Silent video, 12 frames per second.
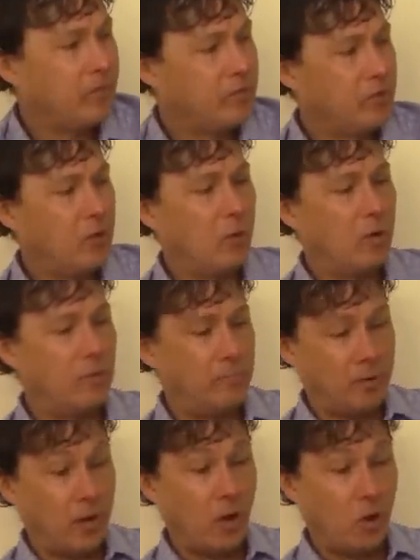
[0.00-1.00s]
So,
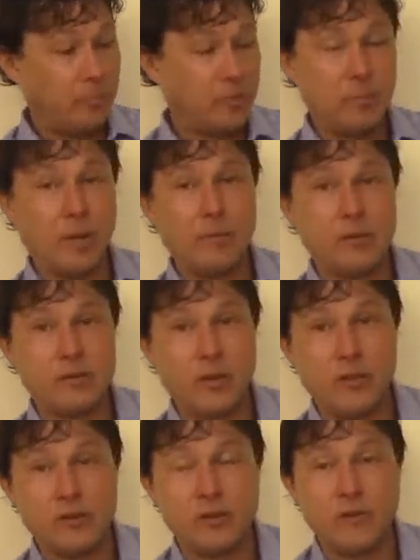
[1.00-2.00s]
uh, but I hope to be able to
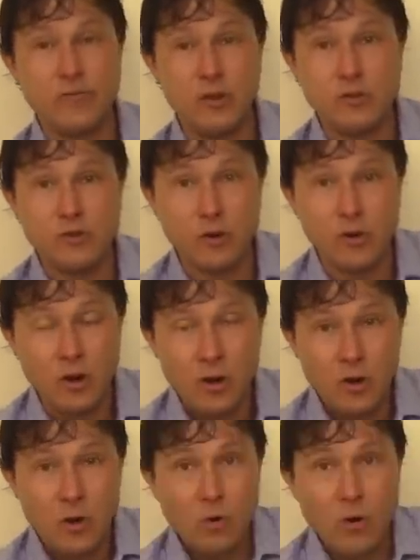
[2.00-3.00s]
sell this in the future,
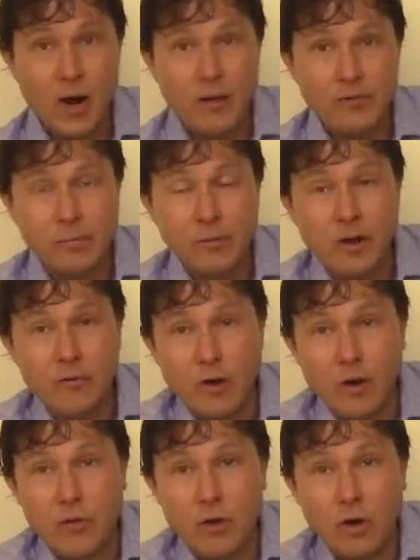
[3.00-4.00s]
or have some kind
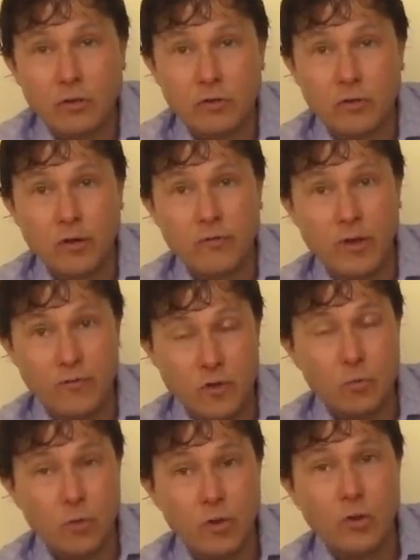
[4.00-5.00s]
of other alternative if
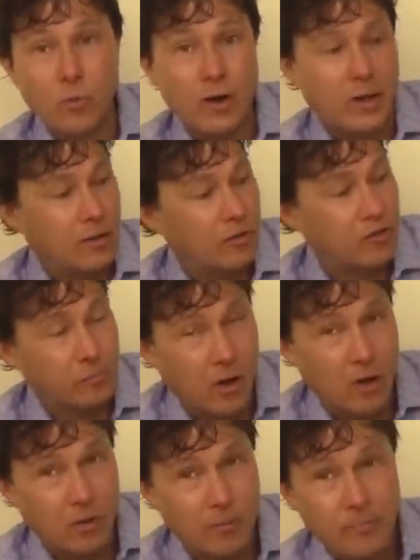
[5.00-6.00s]
you really want to get this
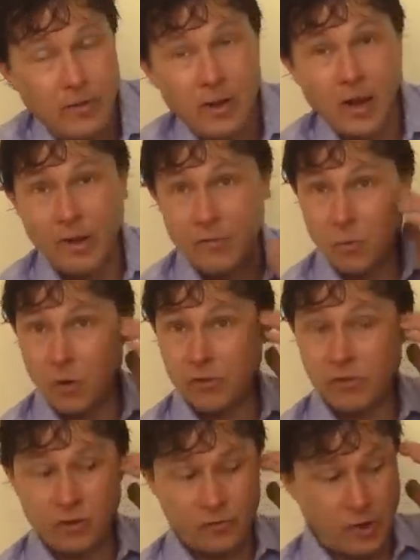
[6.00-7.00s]
model after
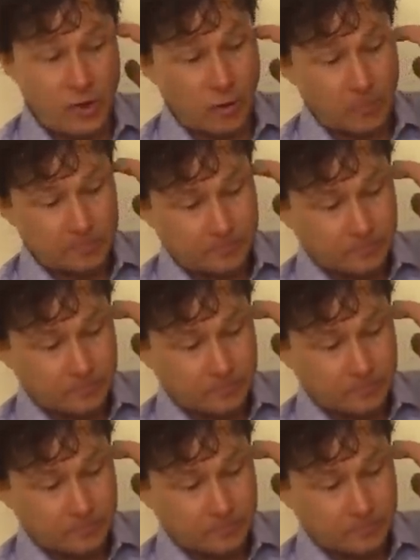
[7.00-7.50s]
watching this video.